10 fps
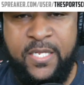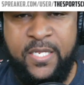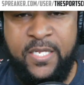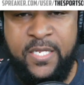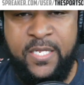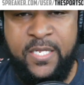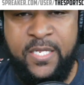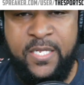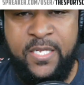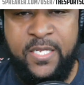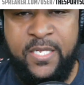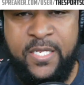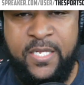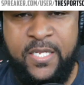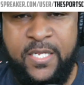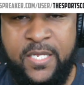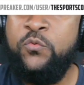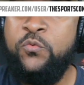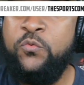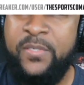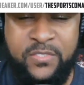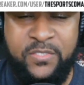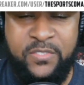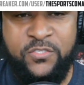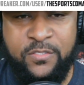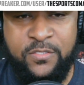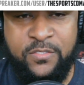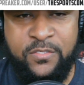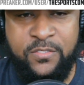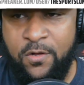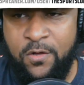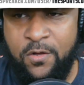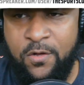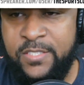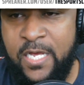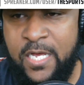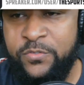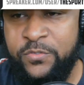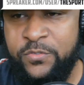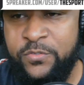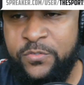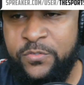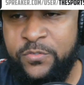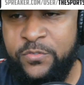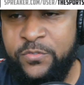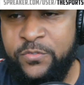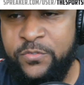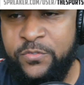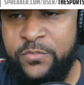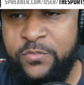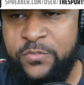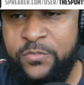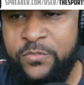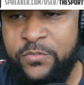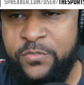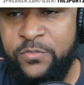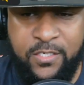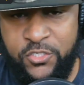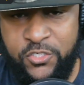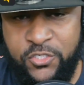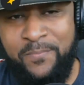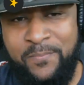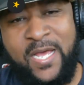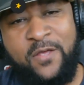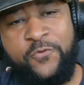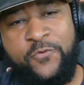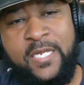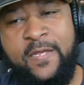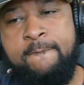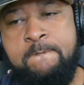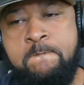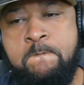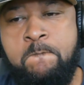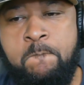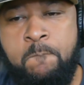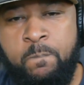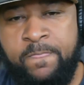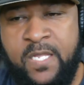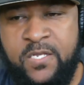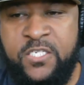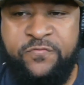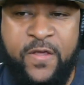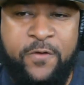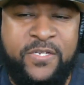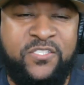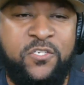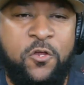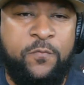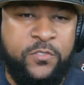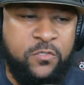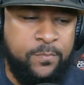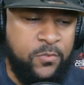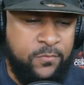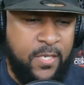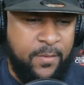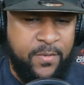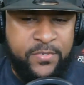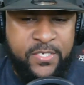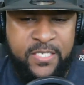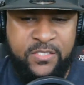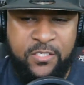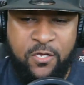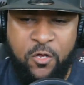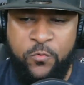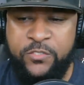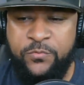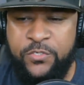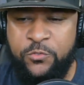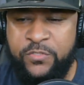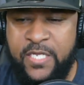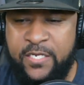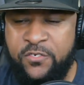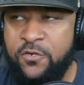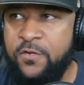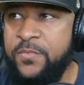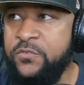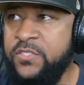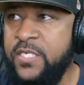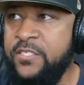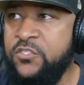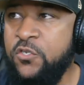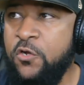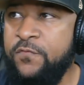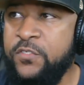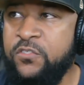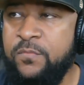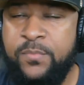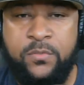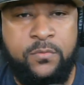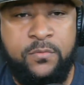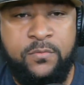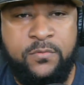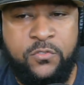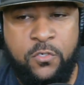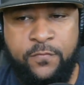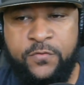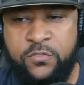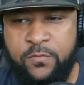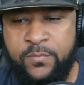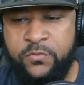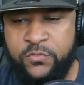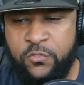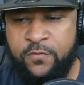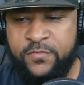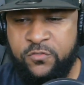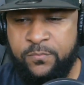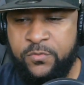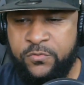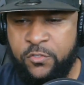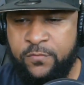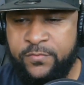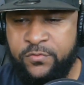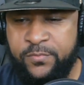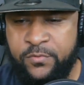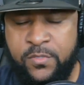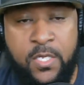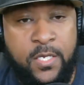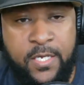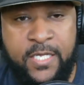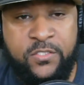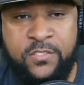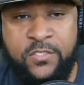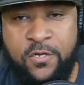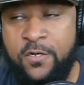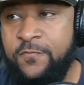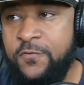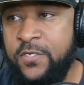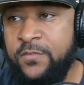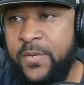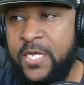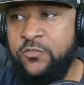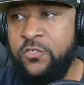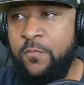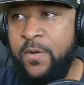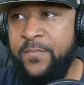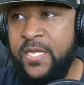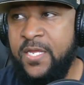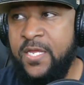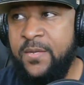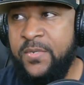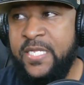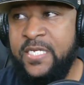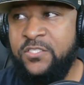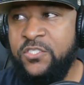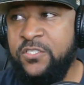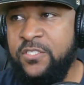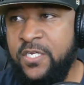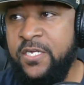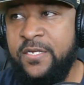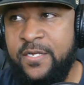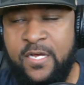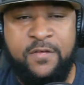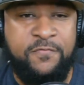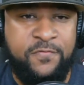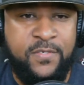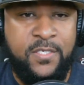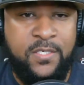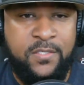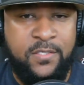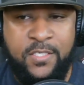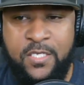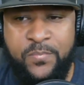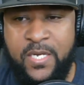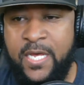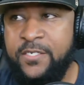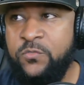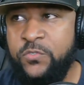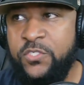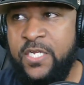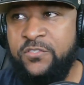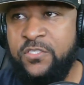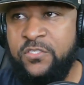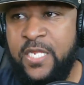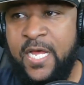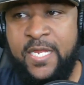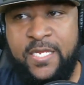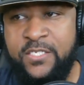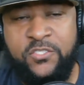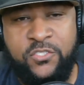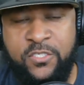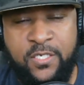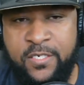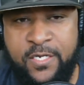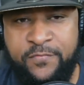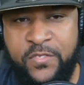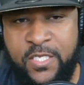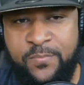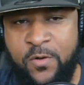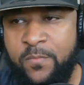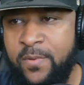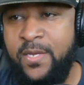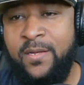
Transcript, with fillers: Uh, May plays two positions, either guard or tackle. He's extremely uh, uh, cheap. I'm not really. He's very serviceable. I remember DC always would use that term. He'll say serviceable, serviceable, serviceable, serviceable, and that's the term for Patrick May. But that's just good enough to keep it honest with you, that's just die, it's just good enough to keep on